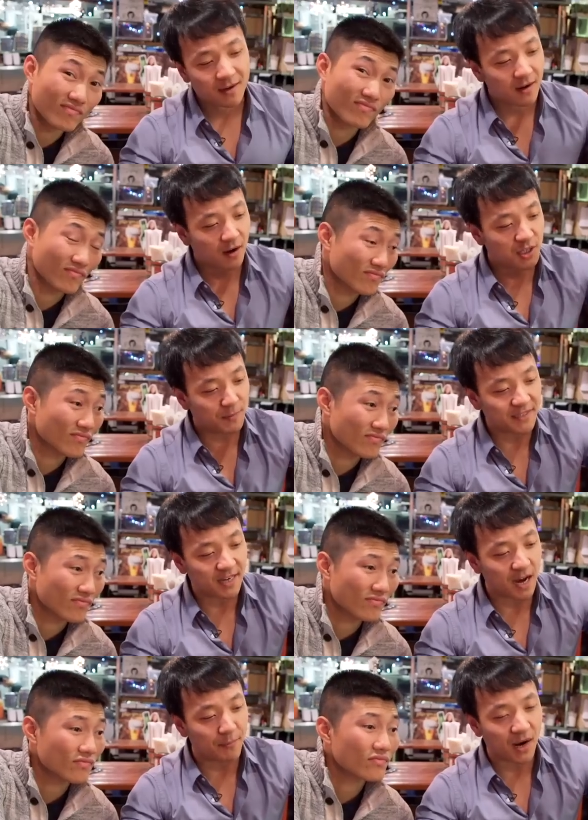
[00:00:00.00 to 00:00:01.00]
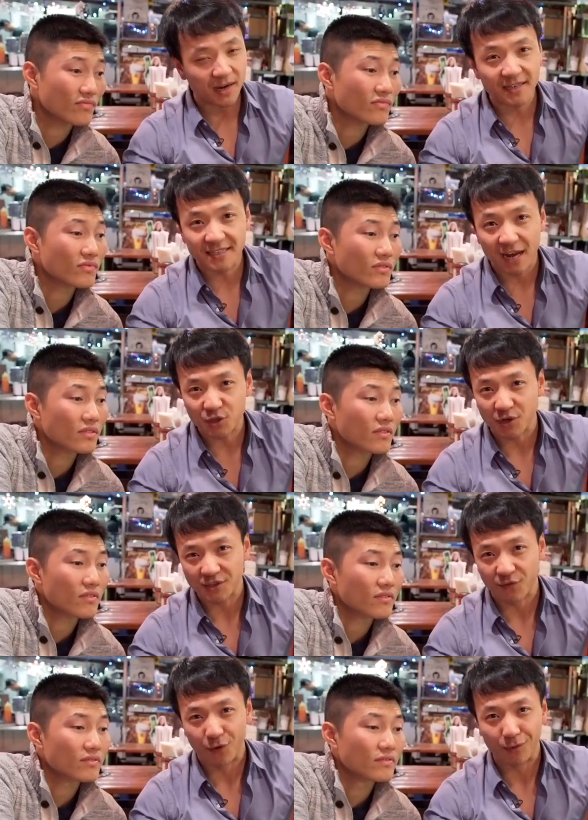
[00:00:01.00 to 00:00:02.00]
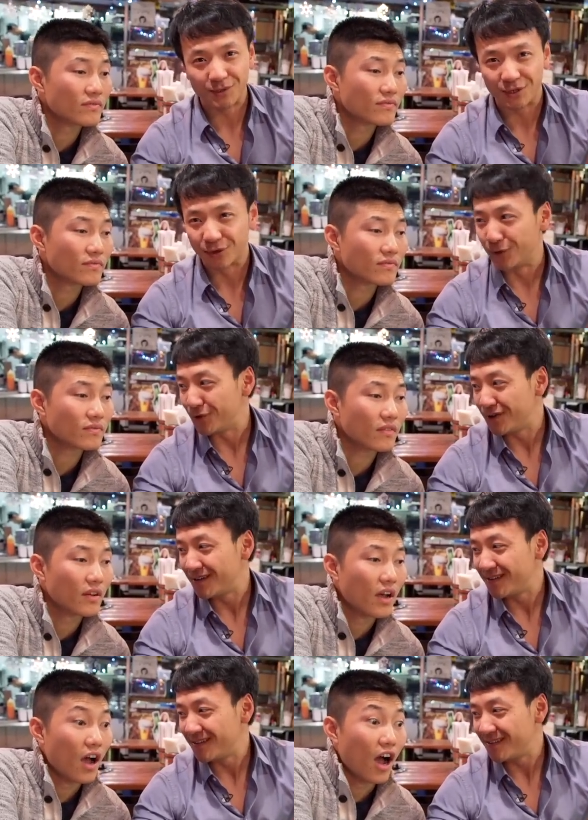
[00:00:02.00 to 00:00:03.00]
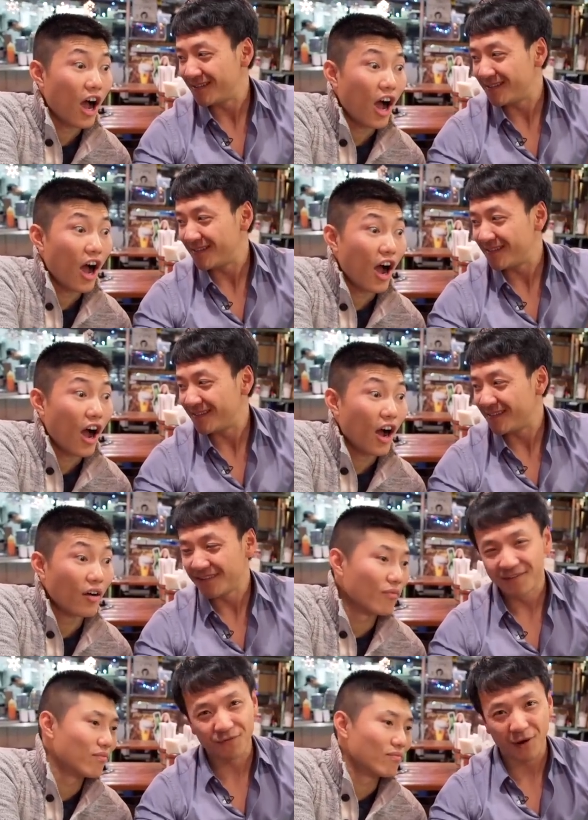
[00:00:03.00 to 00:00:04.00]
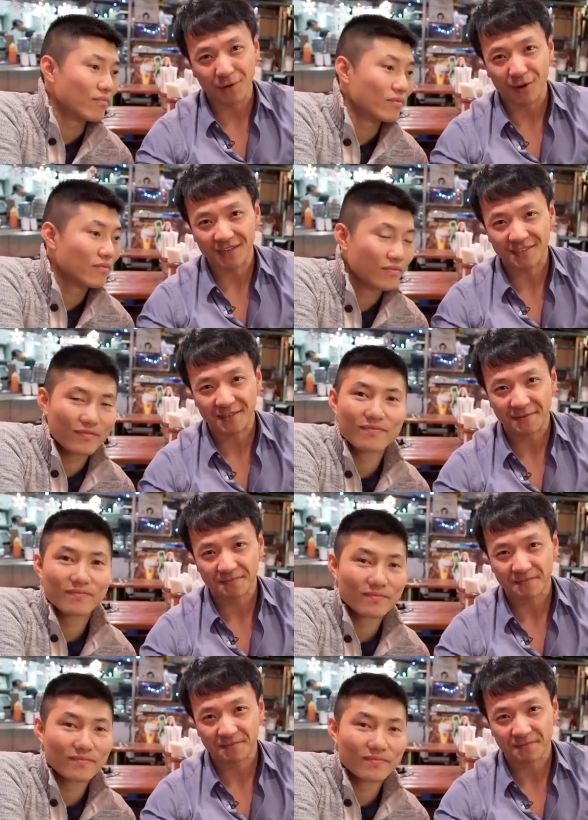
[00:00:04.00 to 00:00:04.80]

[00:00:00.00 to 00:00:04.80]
Speaker 1: at that. Our spicy hot pot is now transformed to fried rice.